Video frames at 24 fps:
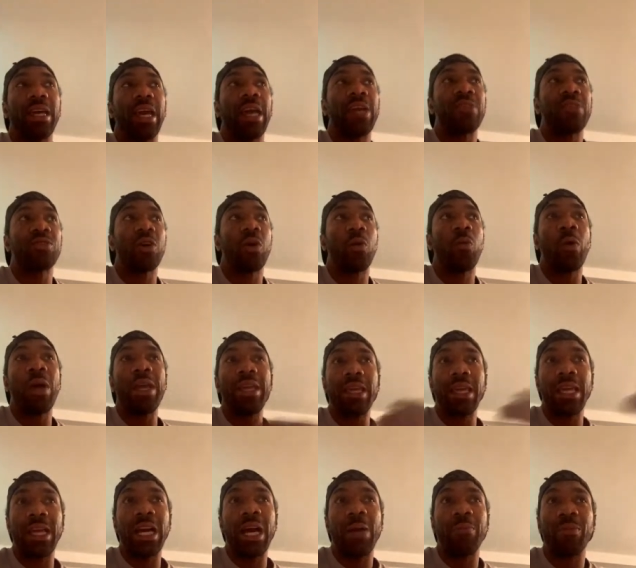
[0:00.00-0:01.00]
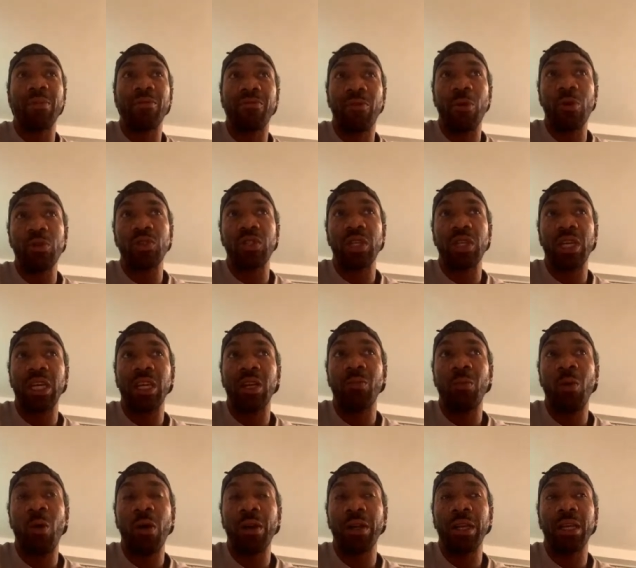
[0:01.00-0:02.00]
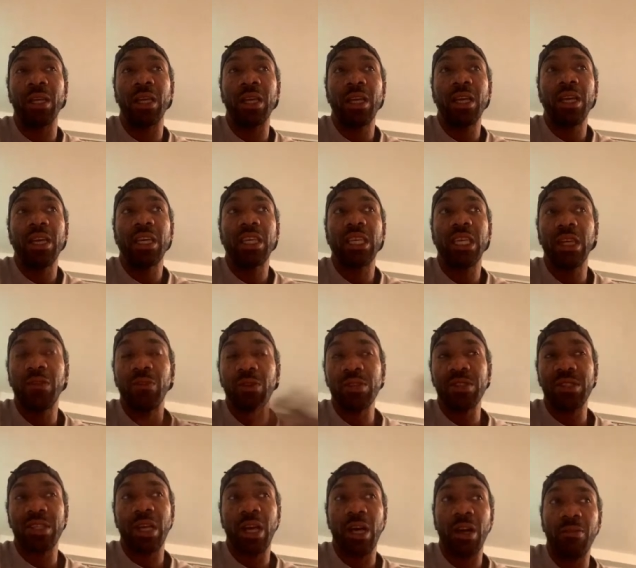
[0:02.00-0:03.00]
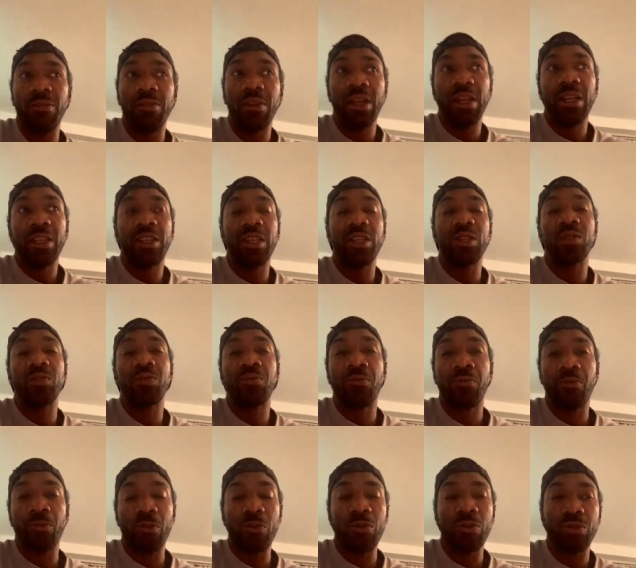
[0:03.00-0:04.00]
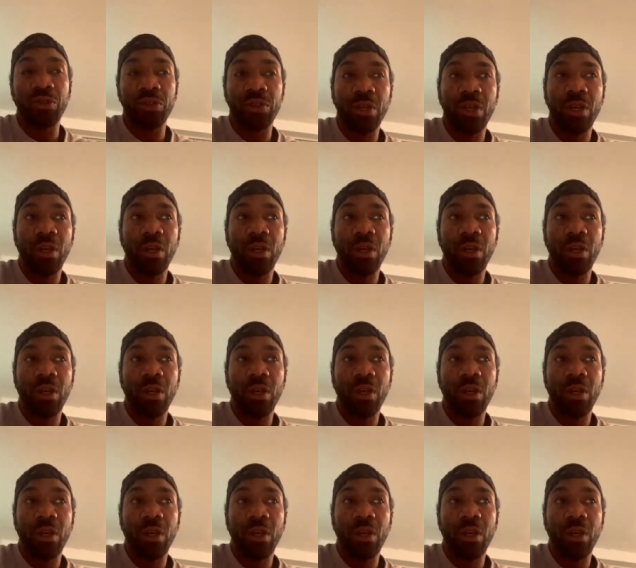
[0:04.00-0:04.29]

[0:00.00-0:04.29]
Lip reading: And so waking up the first thing in the morning, give yourself this fruit,